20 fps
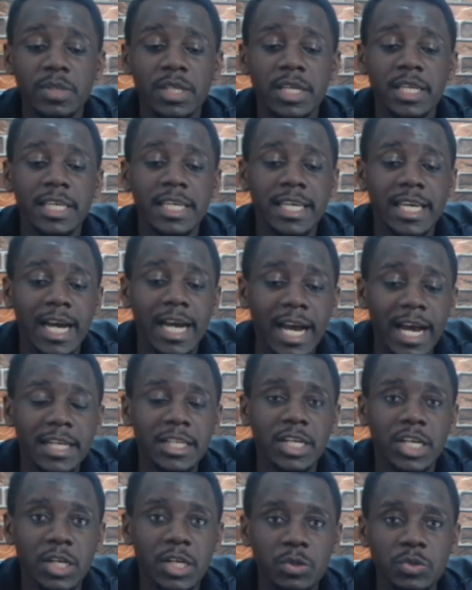He
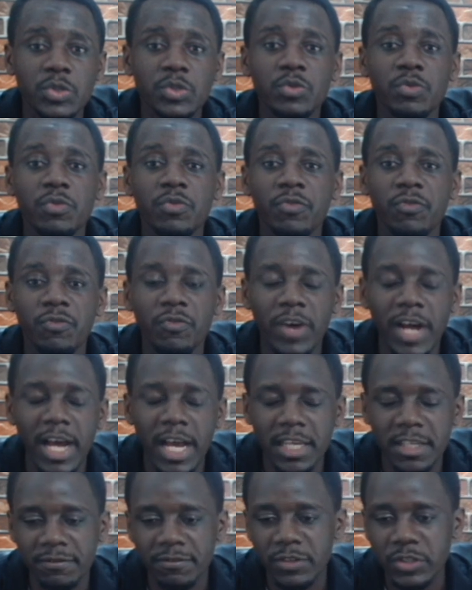had close to
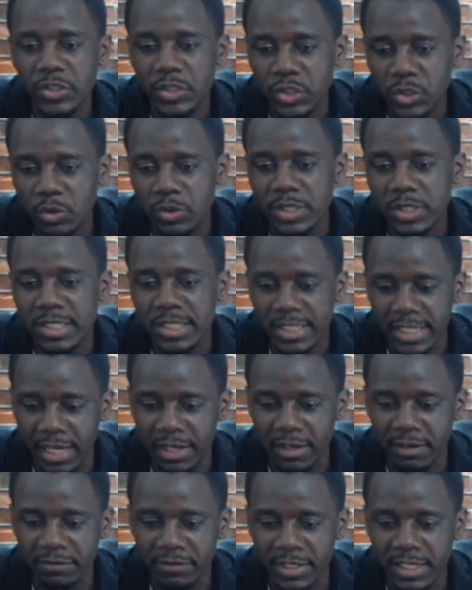5 shots
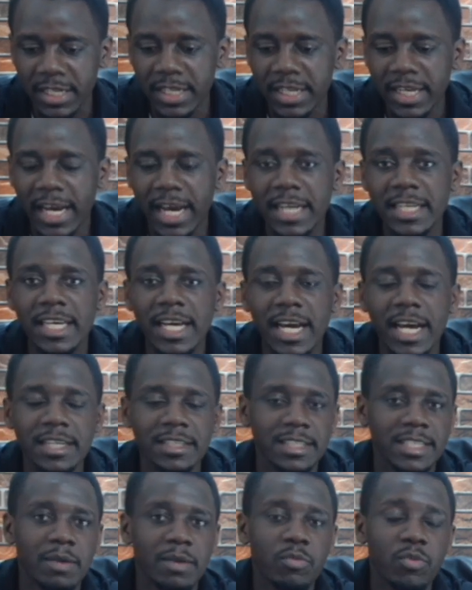saved, and he had
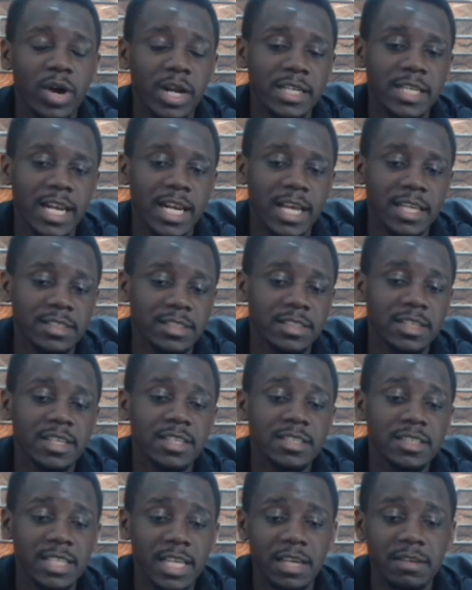some world-class
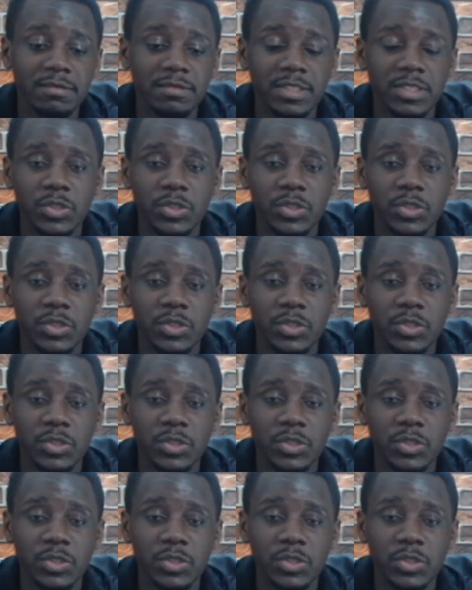saves.